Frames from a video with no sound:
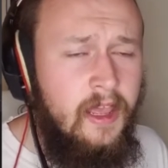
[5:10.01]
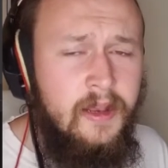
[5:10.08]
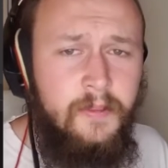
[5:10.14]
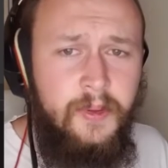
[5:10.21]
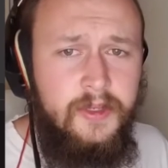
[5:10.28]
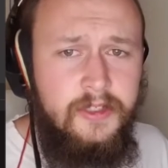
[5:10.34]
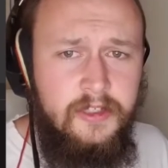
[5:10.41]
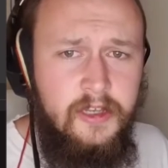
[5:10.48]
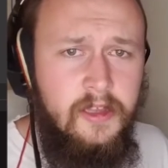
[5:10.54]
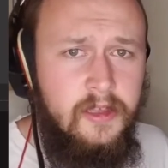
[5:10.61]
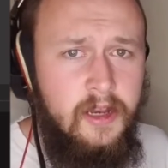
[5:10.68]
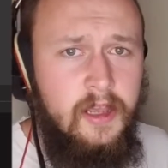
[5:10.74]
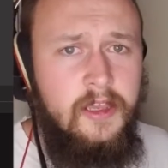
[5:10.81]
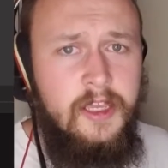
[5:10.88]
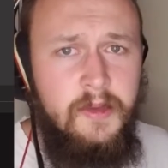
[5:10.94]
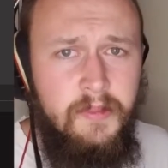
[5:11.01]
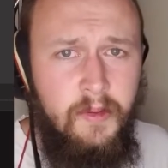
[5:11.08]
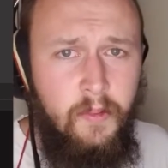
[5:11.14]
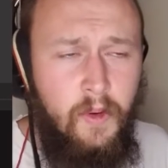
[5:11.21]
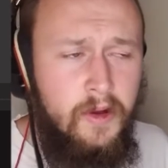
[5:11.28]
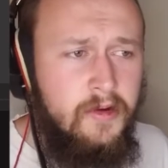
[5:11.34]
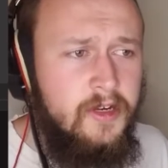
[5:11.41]
N P C that I keep in
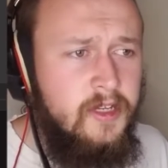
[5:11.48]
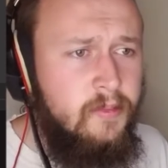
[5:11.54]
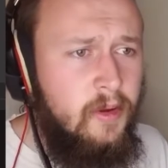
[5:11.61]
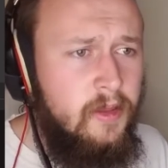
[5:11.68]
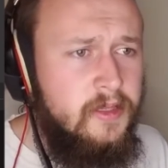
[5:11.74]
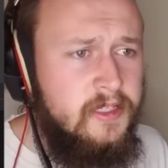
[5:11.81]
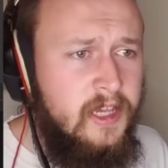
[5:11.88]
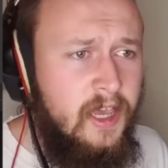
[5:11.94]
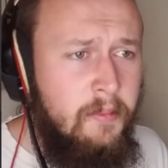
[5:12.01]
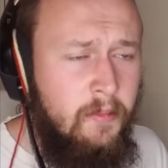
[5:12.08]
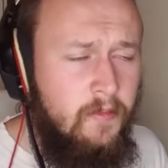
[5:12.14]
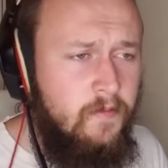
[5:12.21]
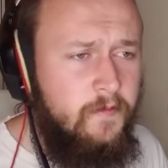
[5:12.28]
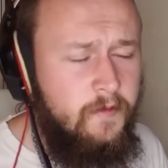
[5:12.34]
Waterdeep all the time.